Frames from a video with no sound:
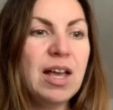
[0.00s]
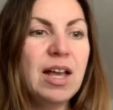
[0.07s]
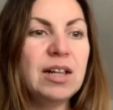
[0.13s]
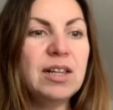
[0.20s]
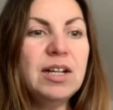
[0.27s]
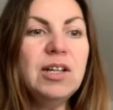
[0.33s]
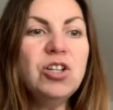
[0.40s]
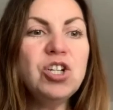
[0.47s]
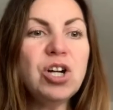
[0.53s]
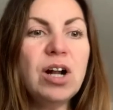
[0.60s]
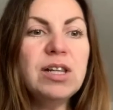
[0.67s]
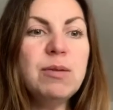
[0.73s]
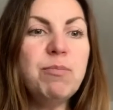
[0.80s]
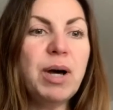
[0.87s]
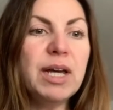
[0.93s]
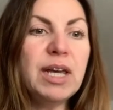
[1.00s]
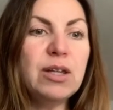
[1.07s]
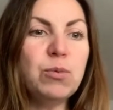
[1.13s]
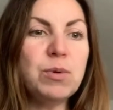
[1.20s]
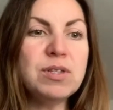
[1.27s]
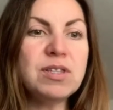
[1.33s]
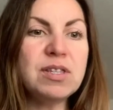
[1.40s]
Little Charlie
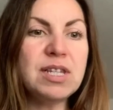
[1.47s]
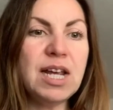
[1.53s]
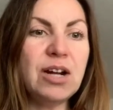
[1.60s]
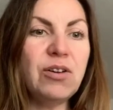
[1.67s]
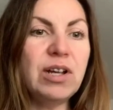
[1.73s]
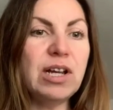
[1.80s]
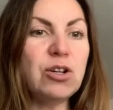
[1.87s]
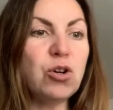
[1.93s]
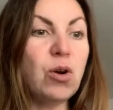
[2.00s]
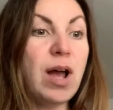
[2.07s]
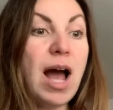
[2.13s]
Bucket was staring at her